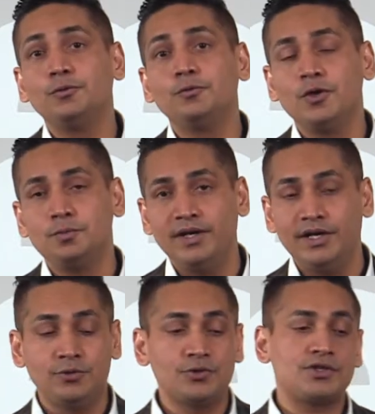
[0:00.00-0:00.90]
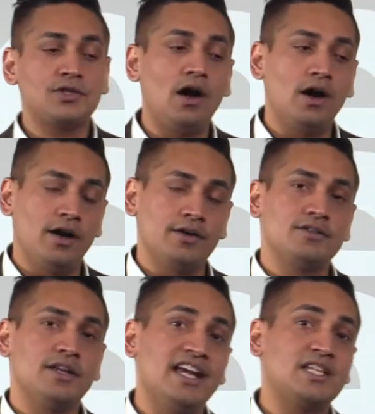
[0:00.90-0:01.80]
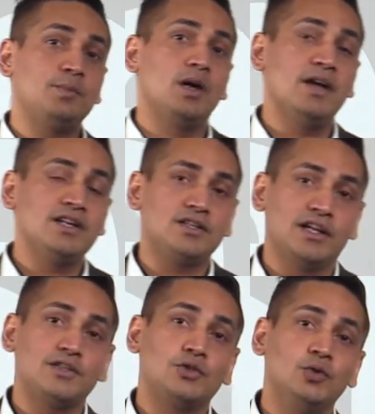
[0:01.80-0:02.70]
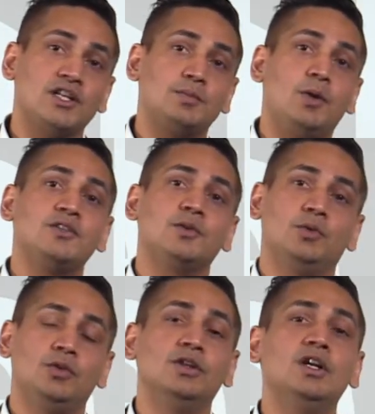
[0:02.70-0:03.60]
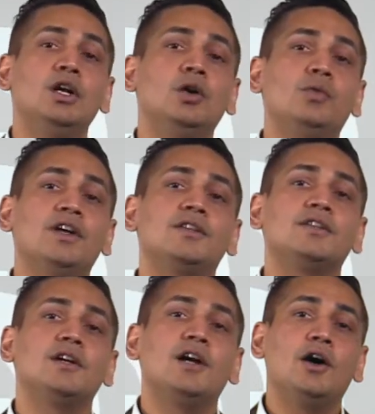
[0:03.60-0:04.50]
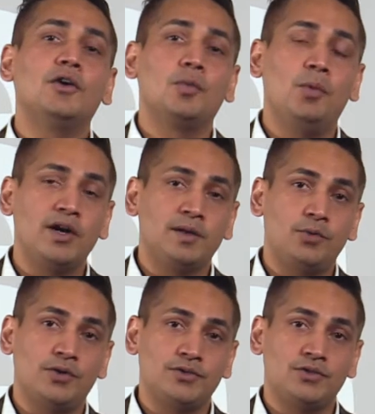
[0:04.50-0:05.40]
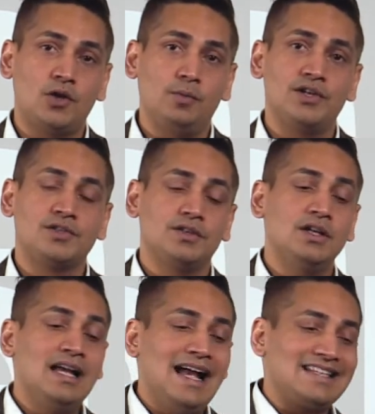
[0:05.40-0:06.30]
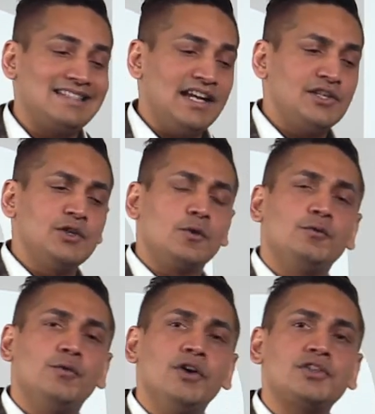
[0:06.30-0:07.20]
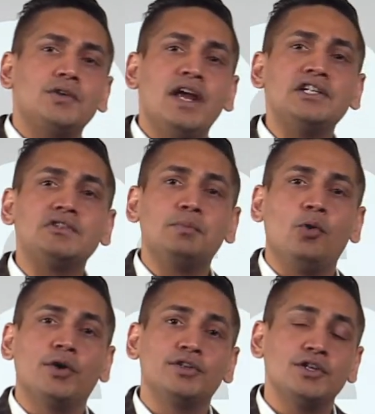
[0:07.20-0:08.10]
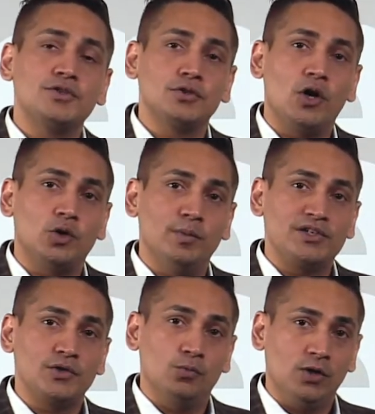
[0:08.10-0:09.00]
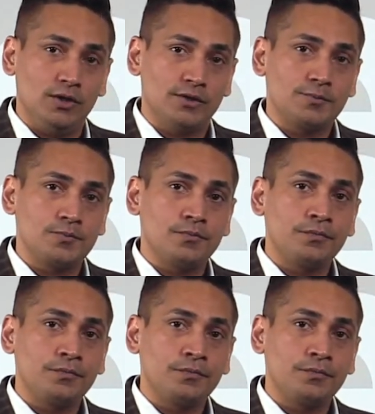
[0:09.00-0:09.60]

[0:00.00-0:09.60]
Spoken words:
would be to start experimenting as soon as possible with robotic process automation, as that is your first entry point into the automation world,